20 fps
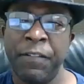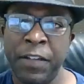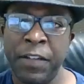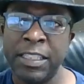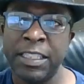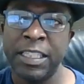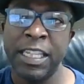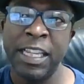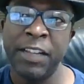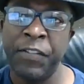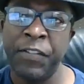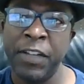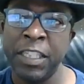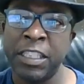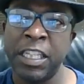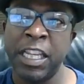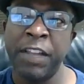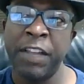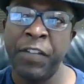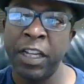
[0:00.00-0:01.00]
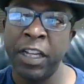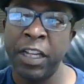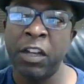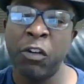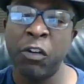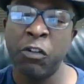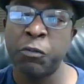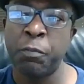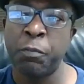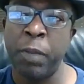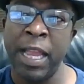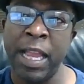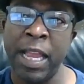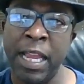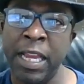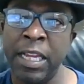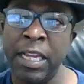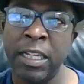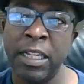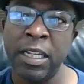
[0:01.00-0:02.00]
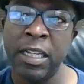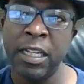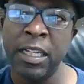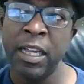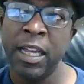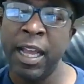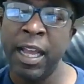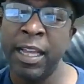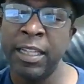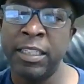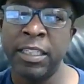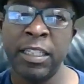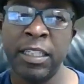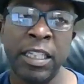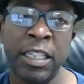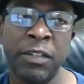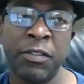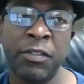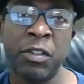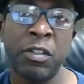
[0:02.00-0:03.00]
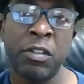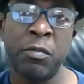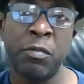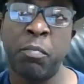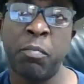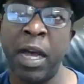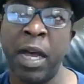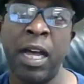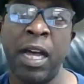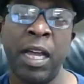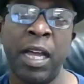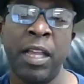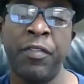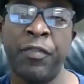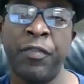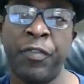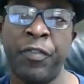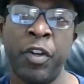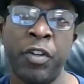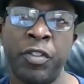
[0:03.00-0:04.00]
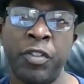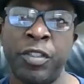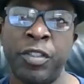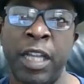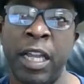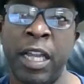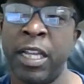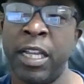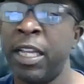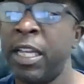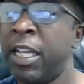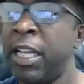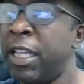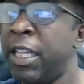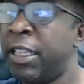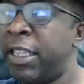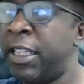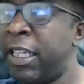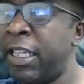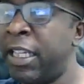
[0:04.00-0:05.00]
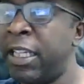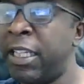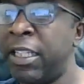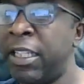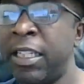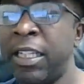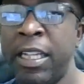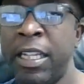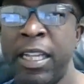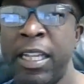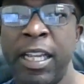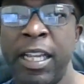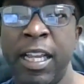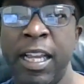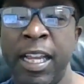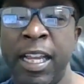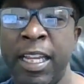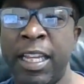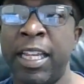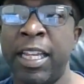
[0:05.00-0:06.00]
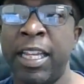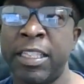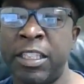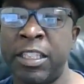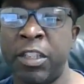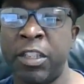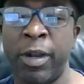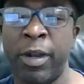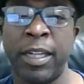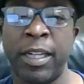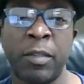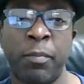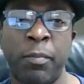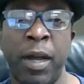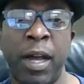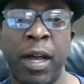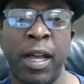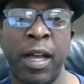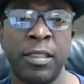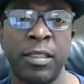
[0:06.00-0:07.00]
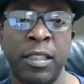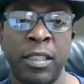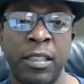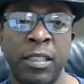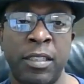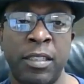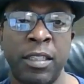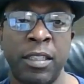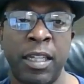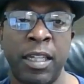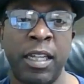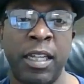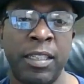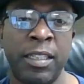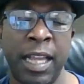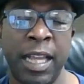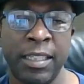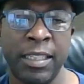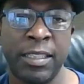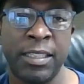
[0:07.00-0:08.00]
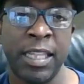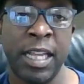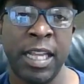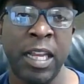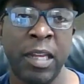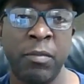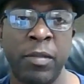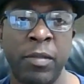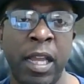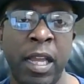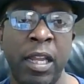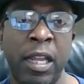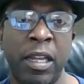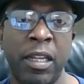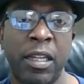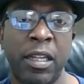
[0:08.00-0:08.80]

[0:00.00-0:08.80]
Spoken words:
it goes paid and delivered by Thursday, then it gets direct deposited that same day,